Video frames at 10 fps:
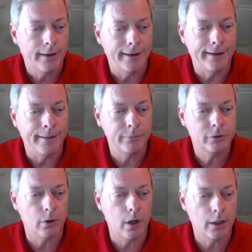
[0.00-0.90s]

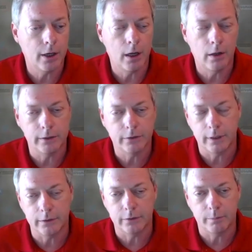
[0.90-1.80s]
So all in all,
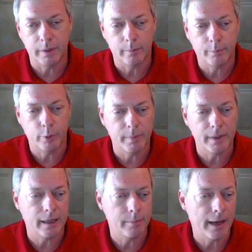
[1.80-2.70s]
it's been a pretty
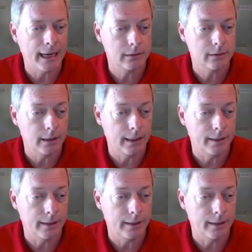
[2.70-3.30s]
big impact